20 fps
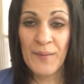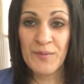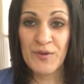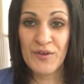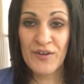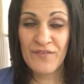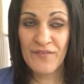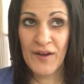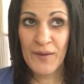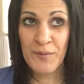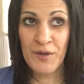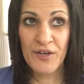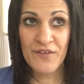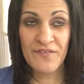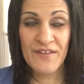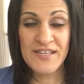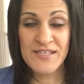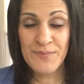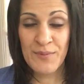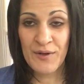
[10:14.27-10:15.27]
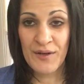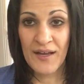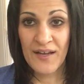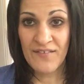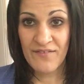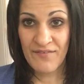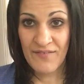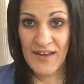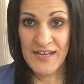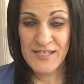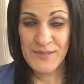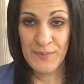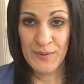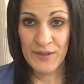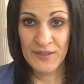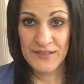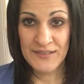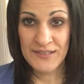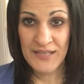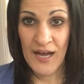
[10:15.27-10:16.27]
you can find me on Facebook at
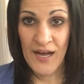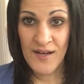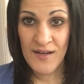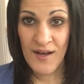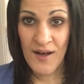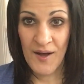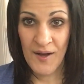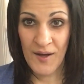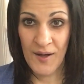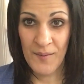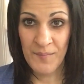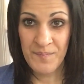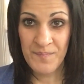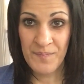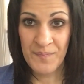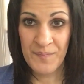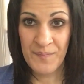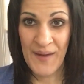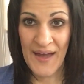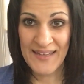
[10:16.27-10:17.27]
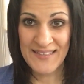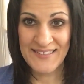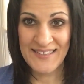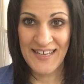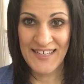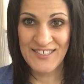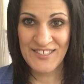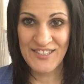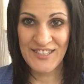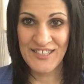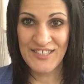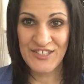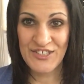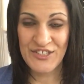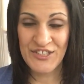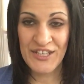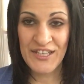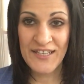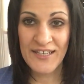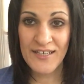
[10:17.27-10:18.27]

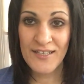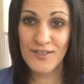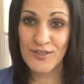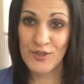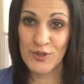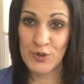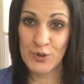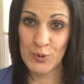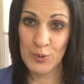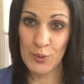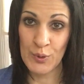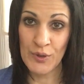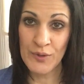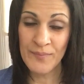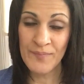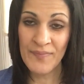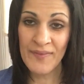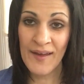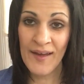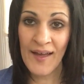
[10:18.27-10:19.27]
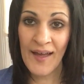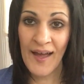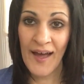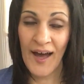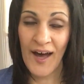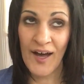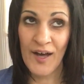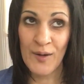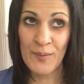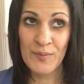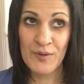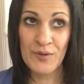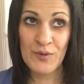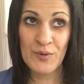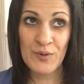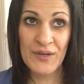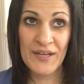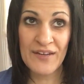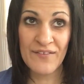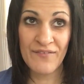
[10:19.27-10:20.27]
facebook.com/thechicjewel.
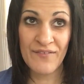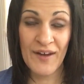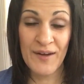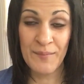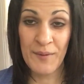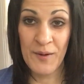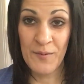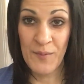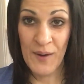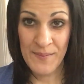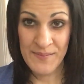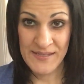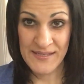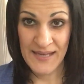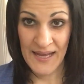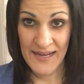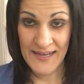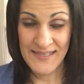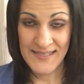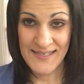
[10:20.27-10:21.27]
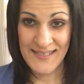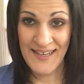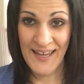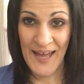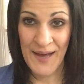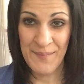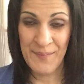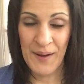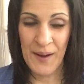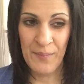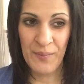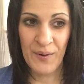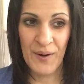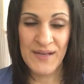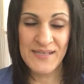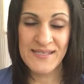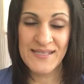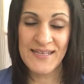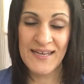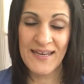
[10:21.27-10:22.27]
You can find my website at
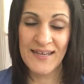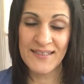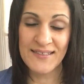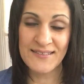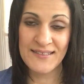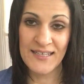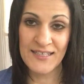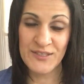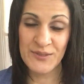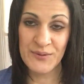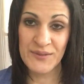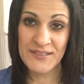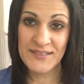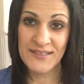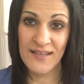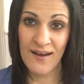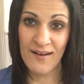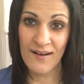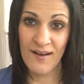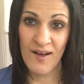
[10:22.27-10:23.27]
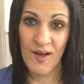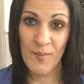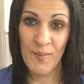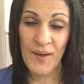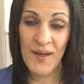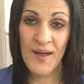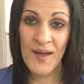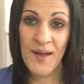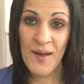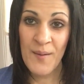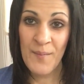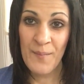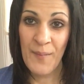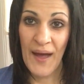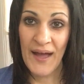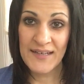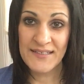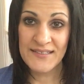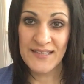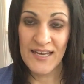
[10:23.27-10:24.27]
paparazziaccessories.com
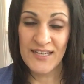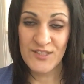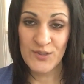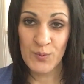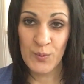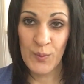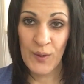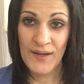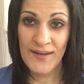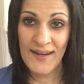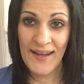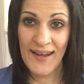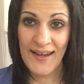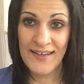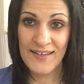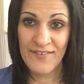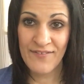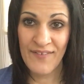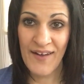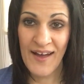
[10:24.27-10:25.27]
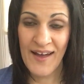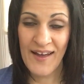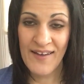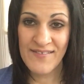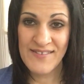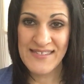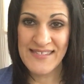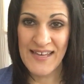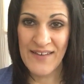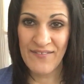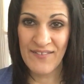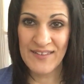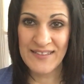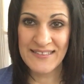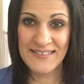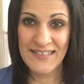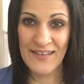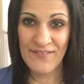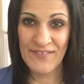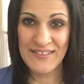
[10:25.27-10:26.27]

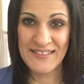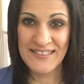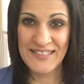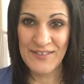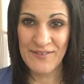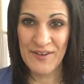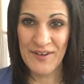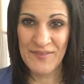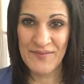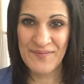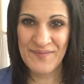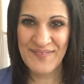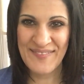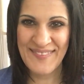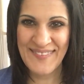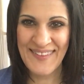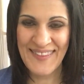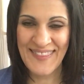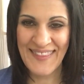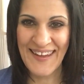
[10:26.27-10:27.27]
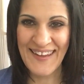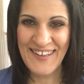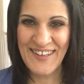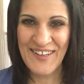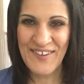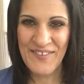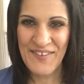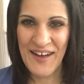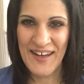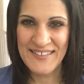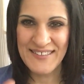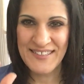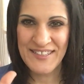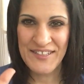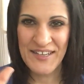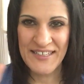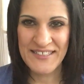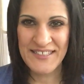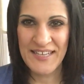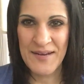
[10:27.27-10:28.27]
/185770. Thank you. I'll see you
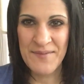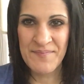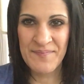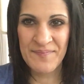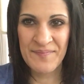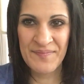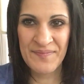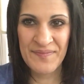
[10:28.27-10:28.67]
next time.